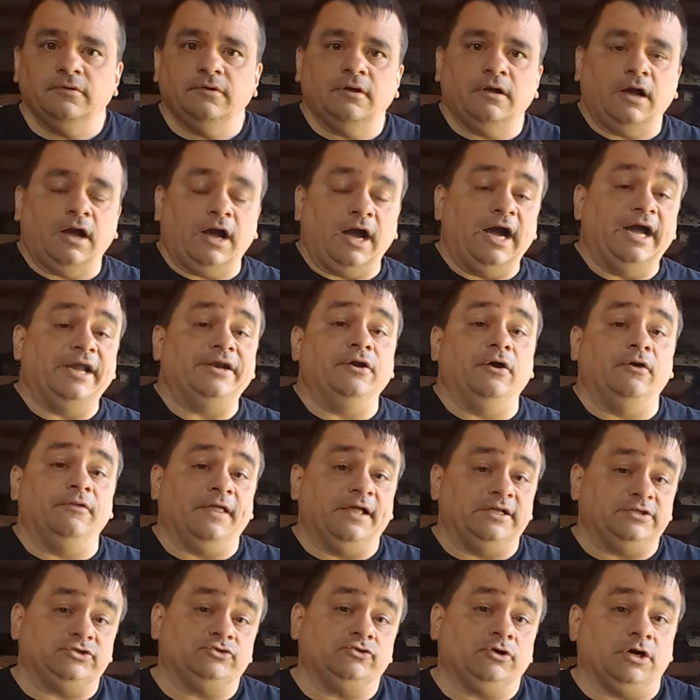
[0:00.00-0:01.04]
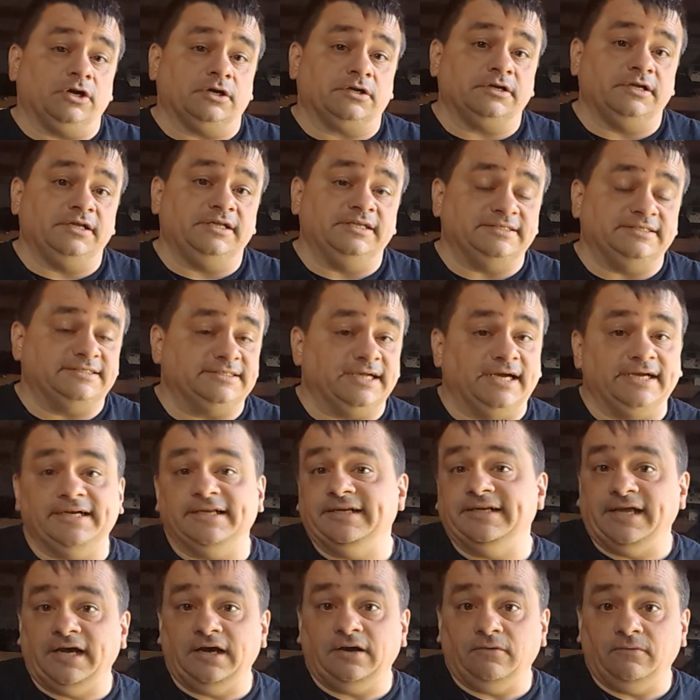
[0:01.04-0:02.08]
I know that truck inside and
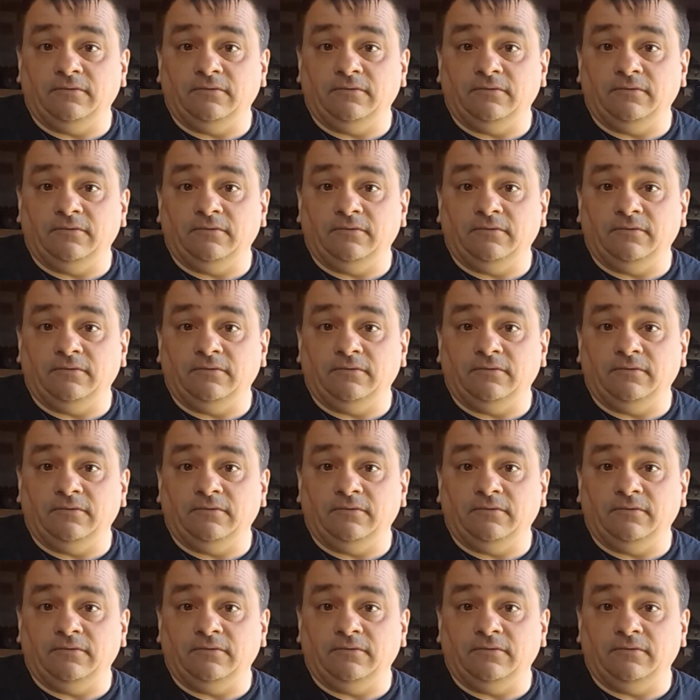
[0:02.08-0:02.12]
out.